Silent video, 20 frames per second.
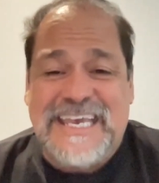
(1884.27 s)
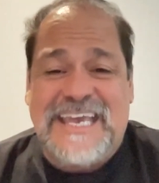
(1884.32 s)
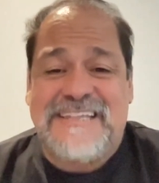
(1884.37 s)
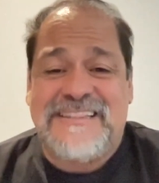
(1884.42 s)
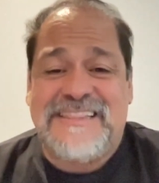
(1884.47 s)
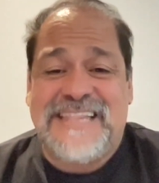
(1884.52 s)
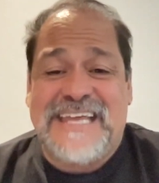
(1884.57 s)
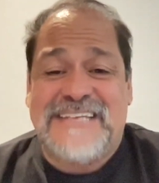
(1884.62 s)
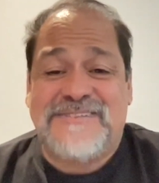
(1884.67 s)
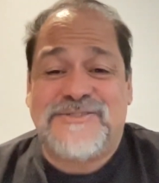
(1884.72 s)

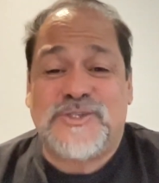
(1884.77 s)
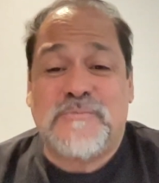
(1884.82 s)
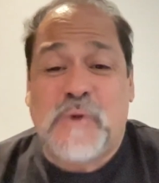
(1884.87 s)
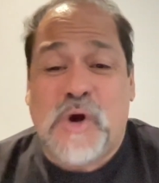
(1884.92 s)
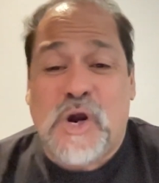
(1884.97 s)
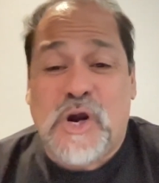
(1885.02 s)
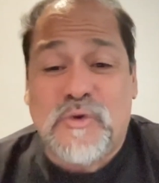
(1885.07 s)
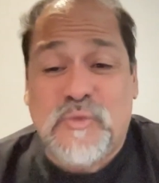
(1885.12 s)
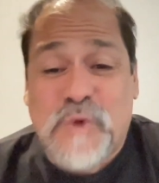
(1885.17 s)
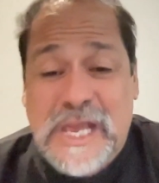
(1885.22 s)
And then
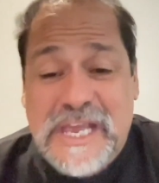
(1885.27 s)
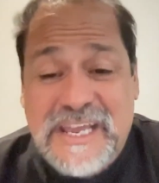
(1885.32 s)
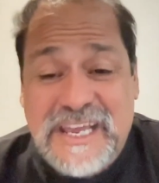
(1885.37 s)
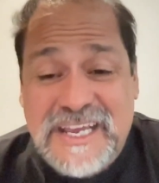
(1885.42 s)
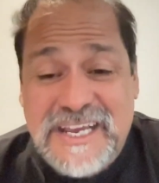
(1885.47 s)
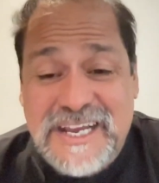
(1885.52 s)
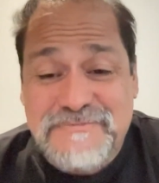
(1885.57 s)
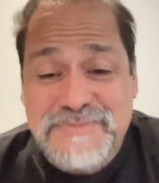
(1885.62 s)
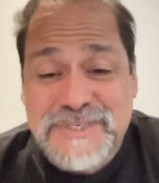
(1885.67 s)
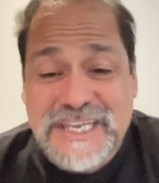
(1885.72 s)
tomorrow
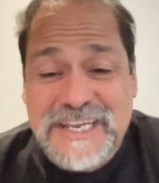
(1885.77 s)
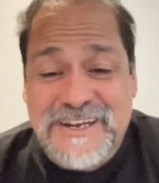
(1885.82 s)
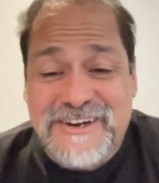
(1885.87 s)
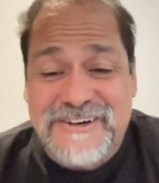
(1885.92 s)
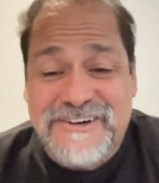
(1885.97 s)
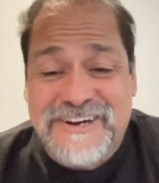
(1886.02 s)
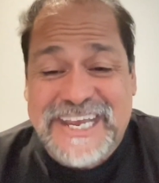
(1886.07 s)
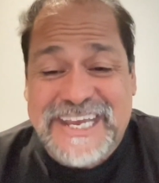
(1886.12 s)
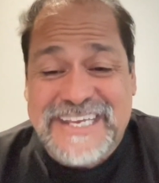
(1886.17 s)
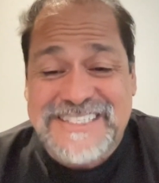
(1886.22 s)
waking up saying,
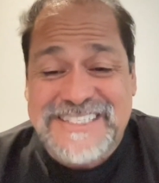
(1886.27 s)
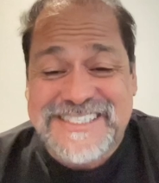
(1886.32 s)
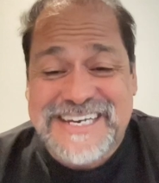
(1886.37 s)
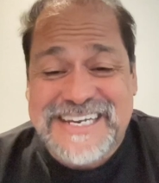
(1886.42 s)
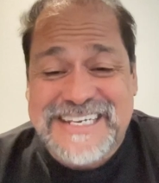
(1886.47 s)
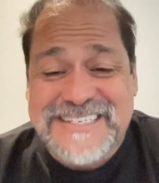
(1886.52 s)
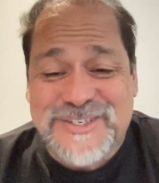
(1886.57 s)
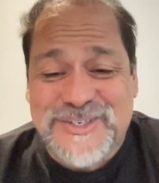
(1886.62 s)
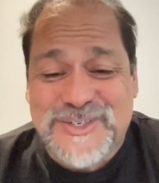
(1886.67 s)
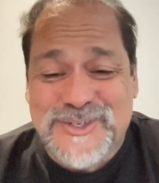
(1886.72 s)
okay,
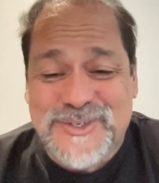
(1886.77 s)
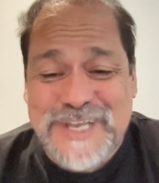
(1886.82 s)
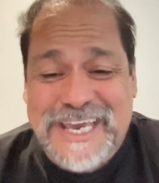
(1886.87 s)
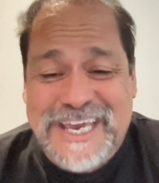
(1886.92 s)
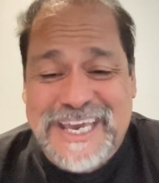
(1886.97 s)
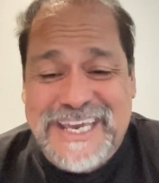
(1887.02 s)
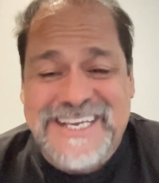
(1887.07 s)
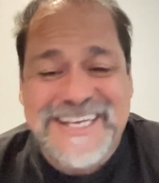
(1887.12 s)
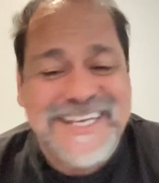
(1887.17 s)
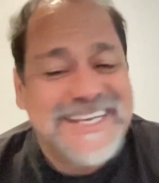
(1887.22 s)
today's a new
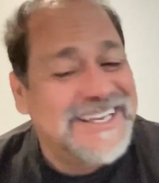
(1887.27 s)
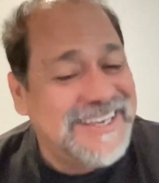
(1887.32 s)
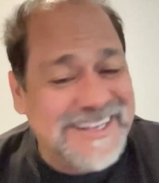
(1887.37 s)
day.